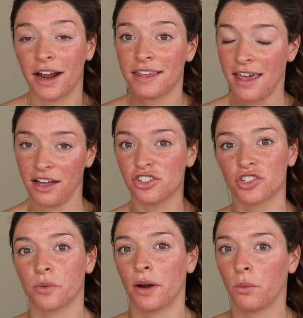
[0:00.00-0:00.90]
I can't
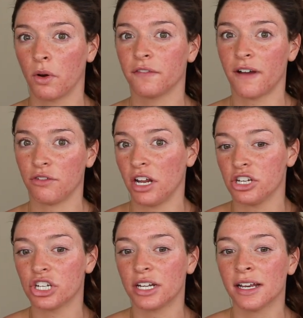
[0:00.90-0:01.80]
just wear one
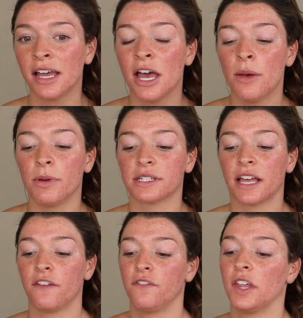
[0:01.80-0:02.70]
foundation because
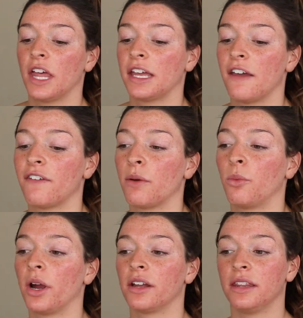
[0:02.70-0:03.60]
I feel like if I'm
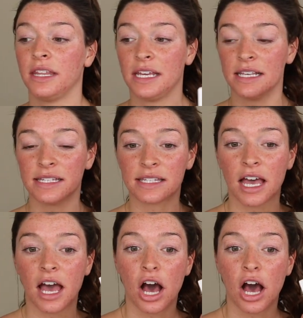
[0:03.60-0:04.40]
wearing these